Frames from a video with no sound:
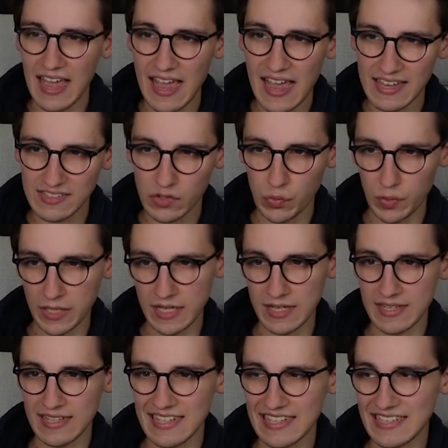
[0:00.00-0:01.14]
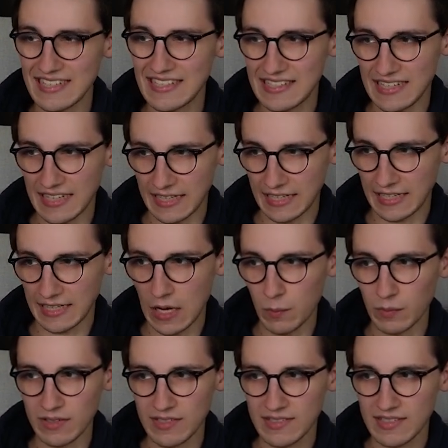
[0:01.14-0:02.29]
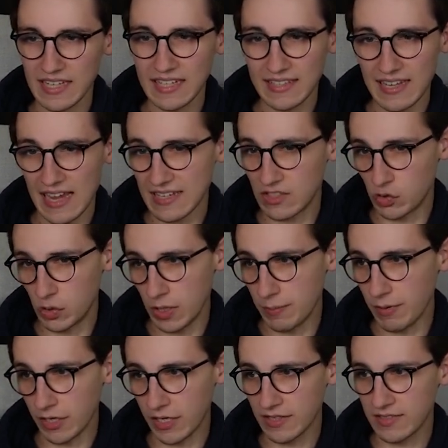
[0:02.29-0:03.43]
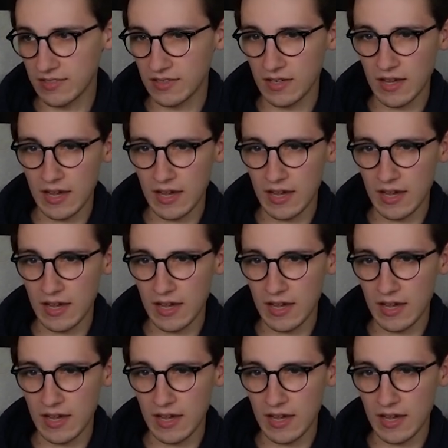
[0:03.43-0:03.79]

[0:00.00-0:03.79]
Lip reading: S3 sync, and we'll sync the S3 bucket